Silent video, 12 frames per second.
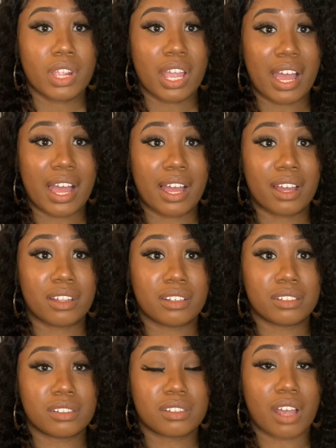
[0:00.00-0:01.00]

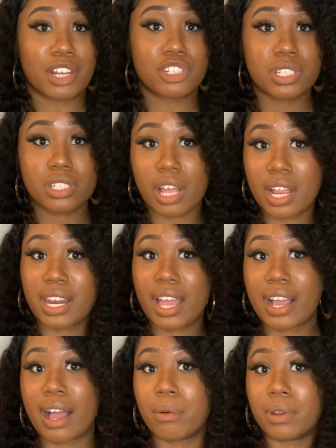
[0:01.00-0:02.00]
and I like
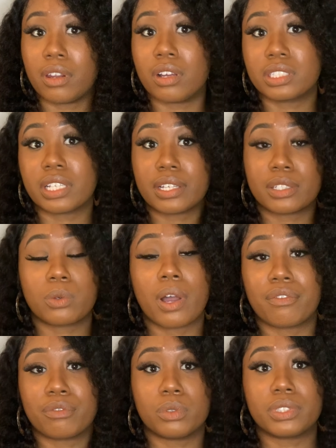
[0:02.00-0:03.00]
how it looks. Like, it's quite
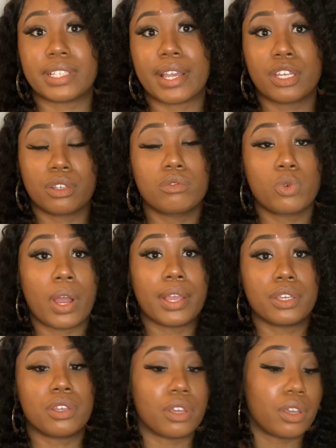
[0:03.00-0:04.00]
full, it's like quite
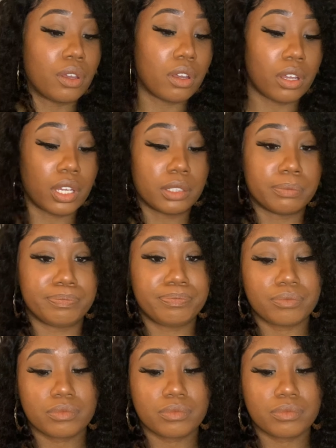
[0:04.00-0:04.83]
cute, and